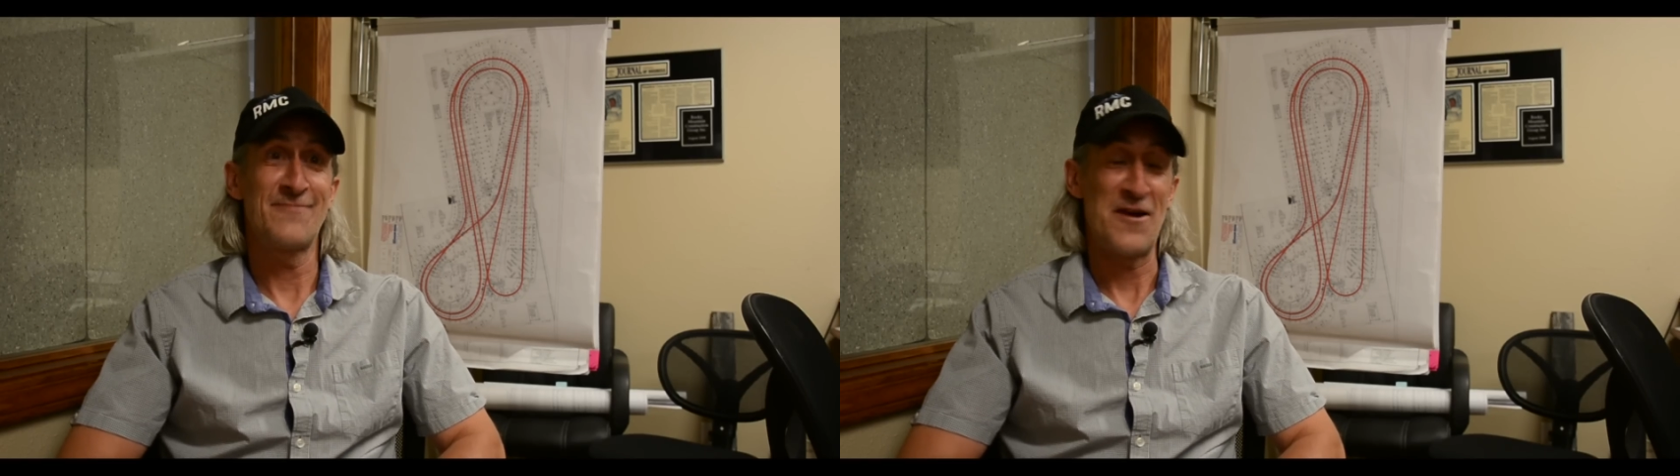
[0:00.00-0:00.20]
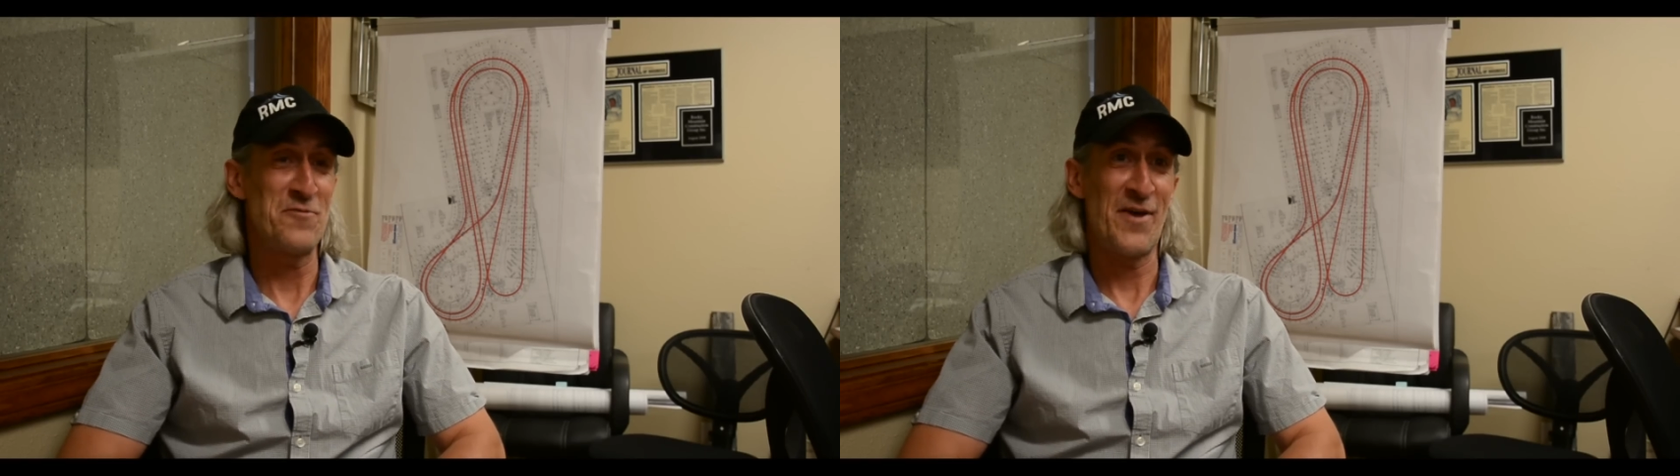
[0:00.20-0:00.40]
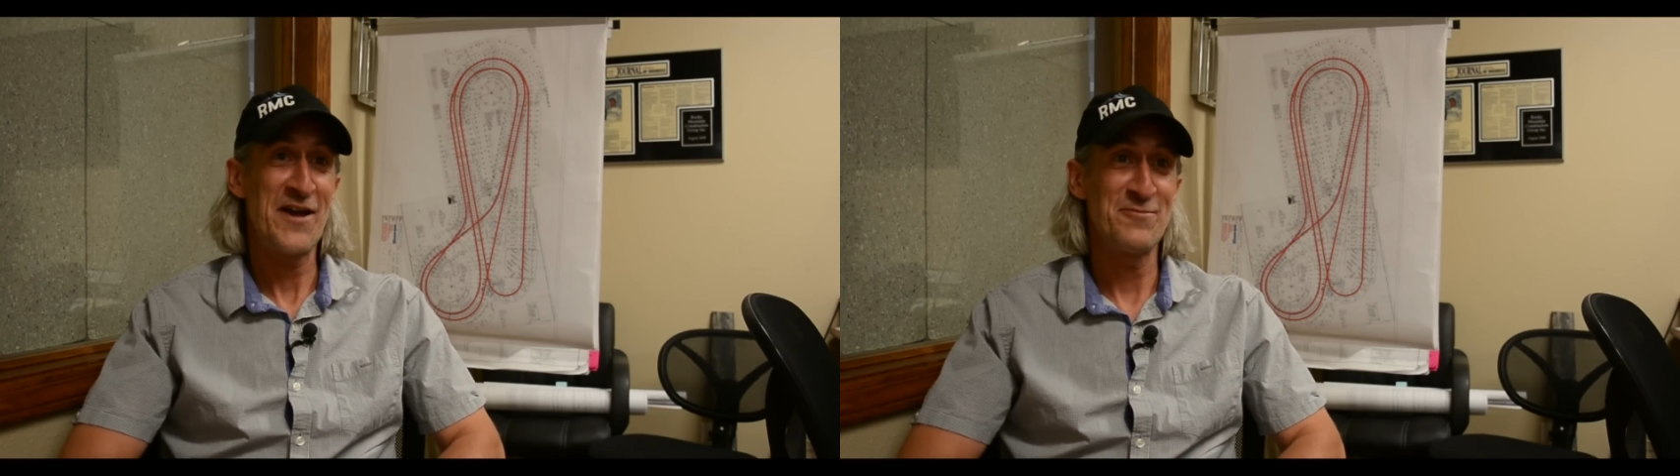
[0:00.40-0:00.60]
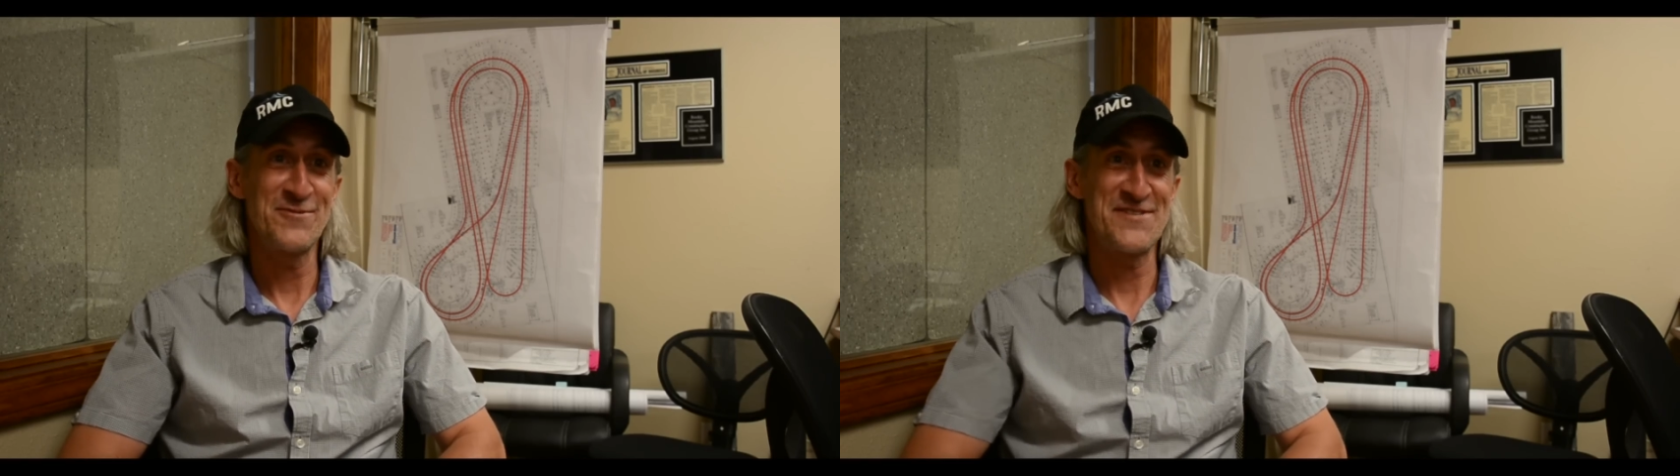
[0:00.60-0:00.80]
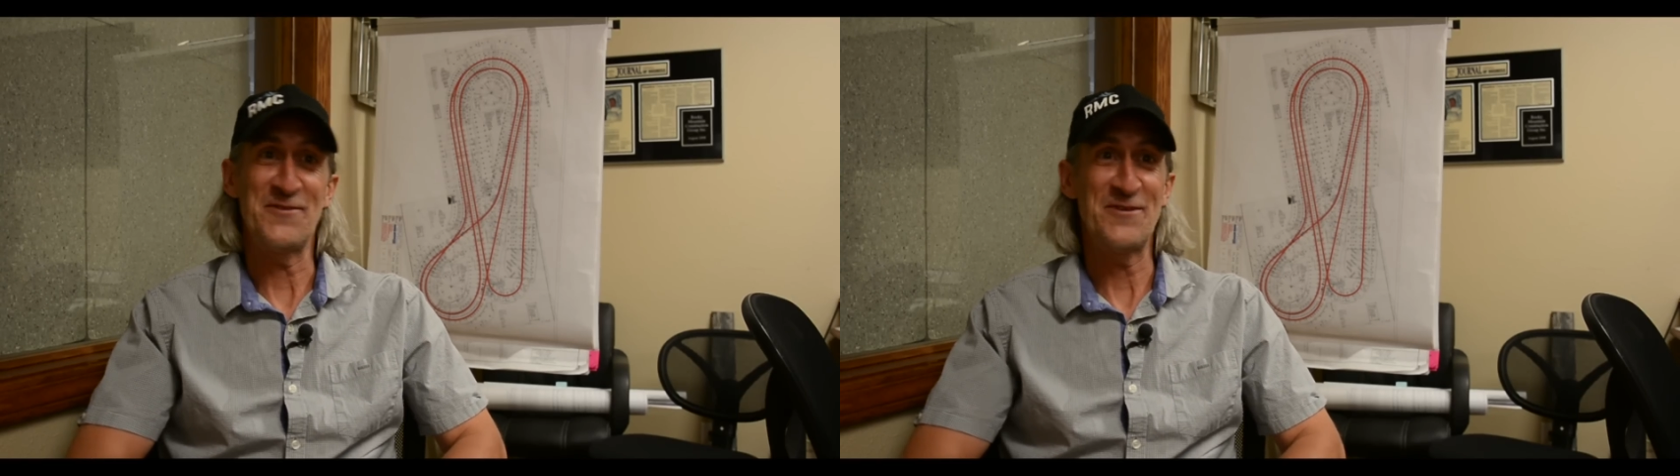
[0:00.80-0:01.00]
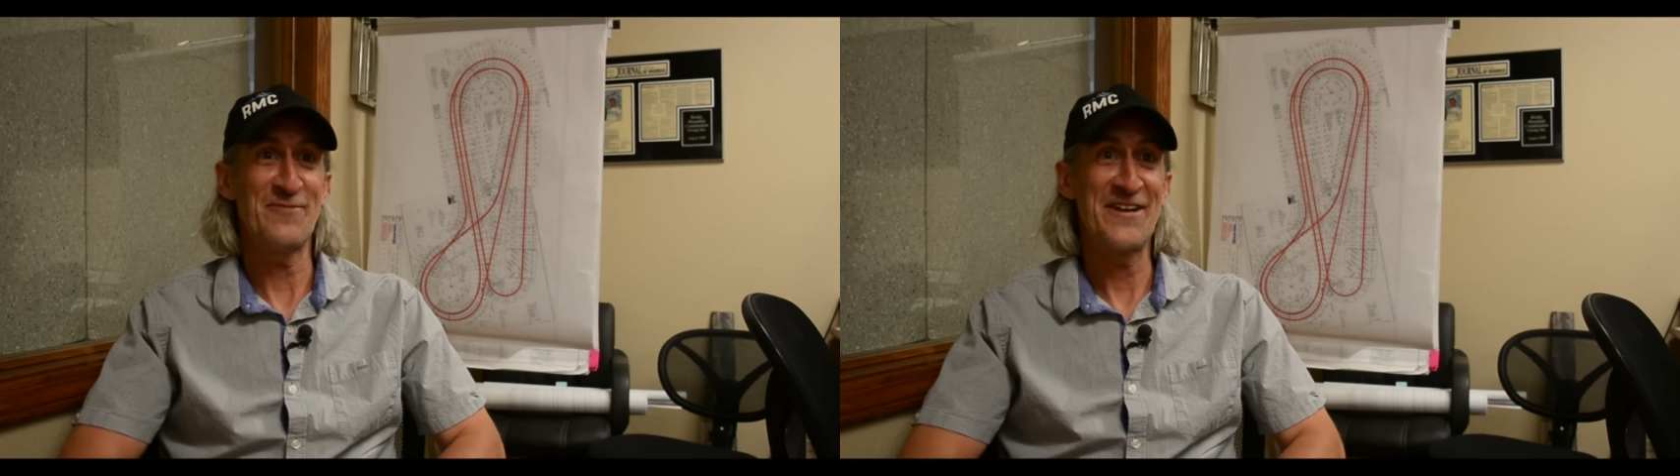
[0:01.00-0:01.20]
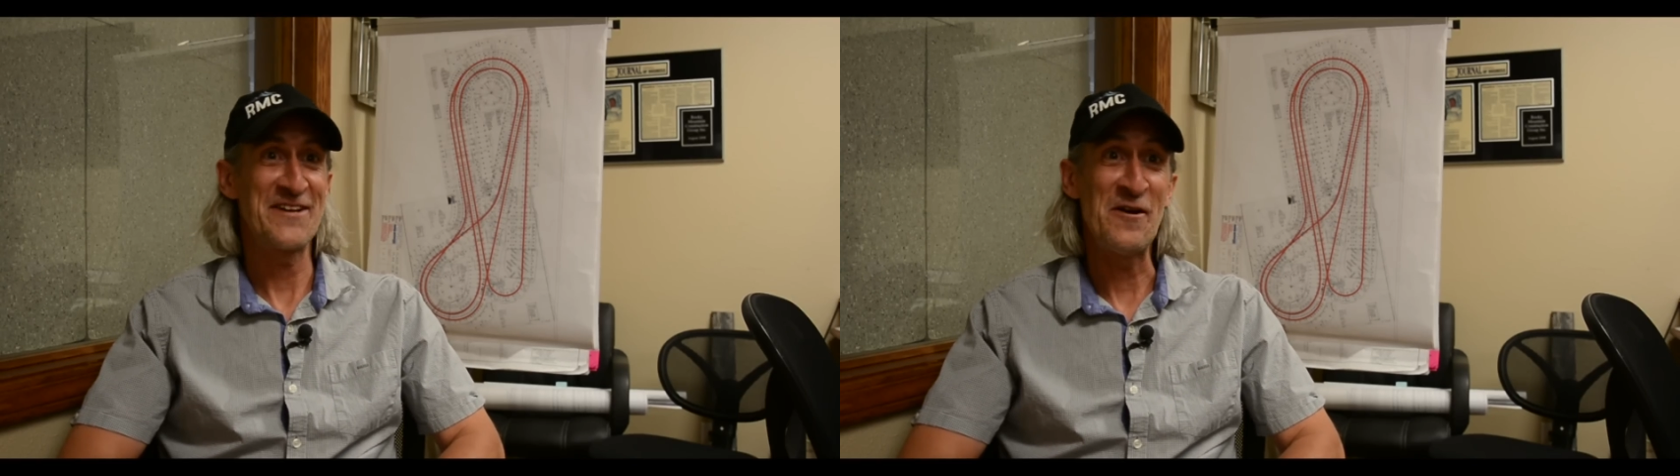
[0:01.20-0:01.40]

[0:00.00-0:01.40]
round pipe was the only way to